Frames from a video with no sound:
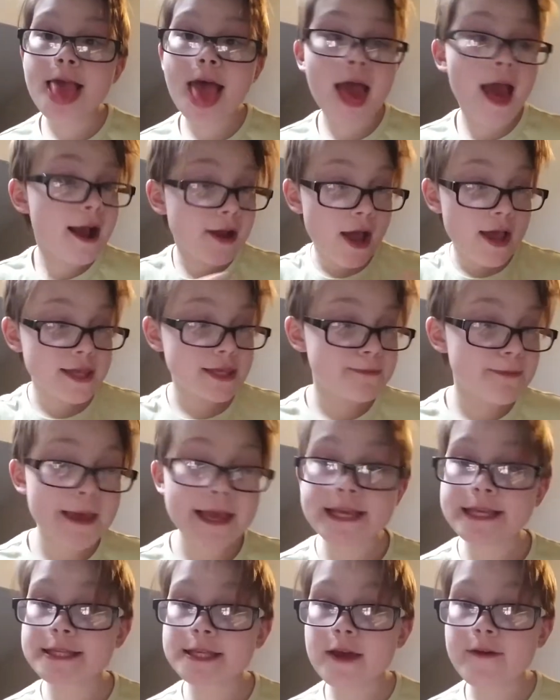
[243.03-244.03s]
I can't
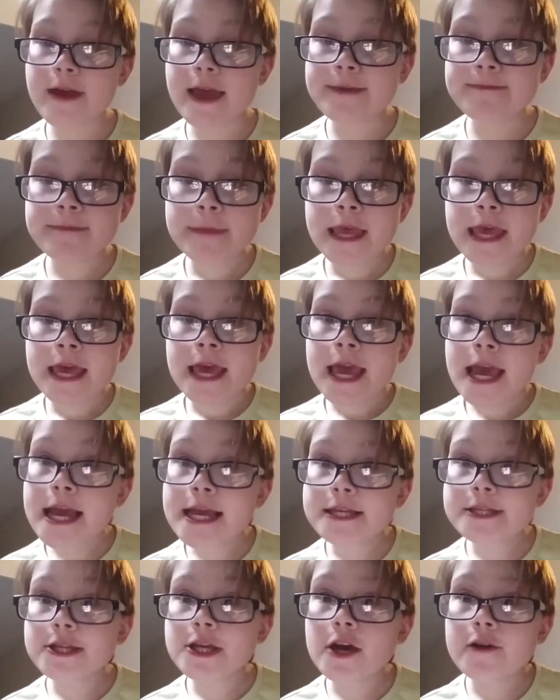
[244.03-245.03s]
speak, sorry.
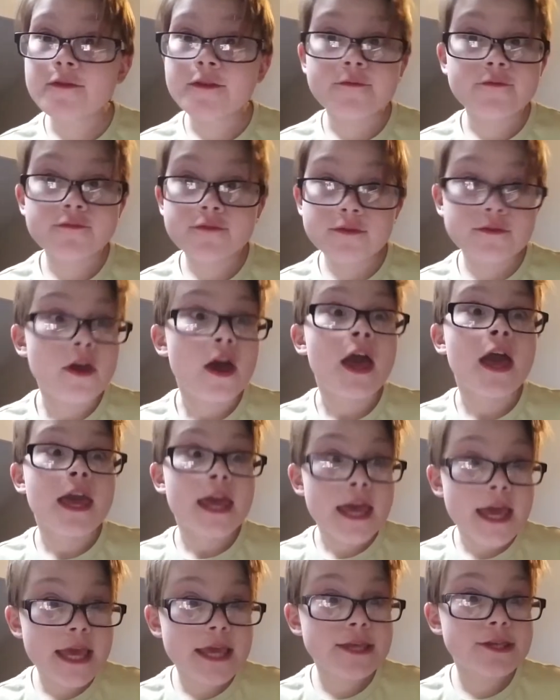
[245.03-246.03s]
Here's
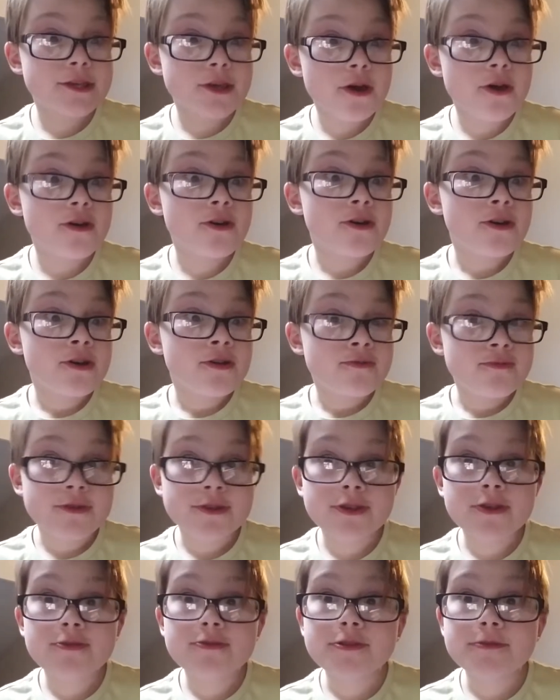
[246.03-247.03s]
your
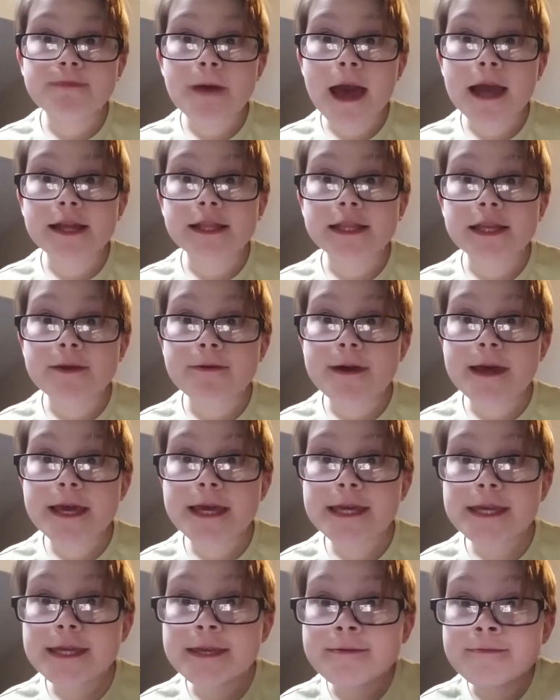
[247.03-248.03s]
results back,
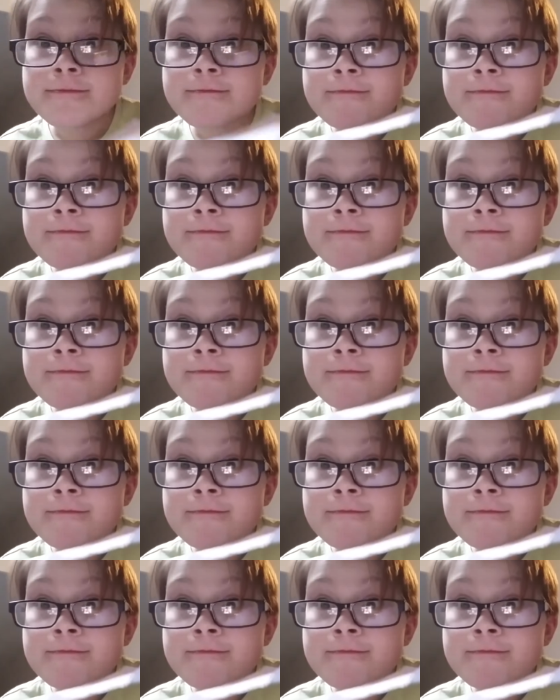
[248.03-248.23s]
Louis.